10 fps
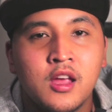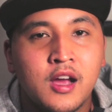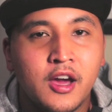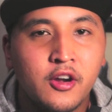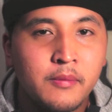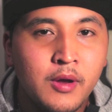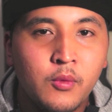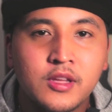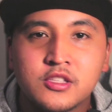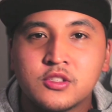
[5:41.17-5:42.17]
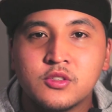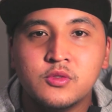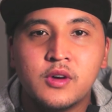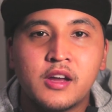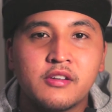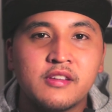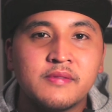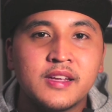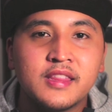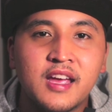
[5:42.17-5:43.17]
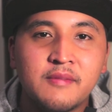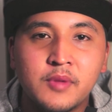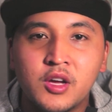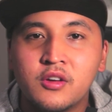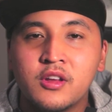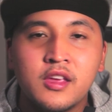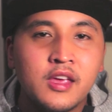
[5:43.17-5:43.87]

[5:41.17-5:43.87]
I don't need my wetsuit. I don't need my dive belt.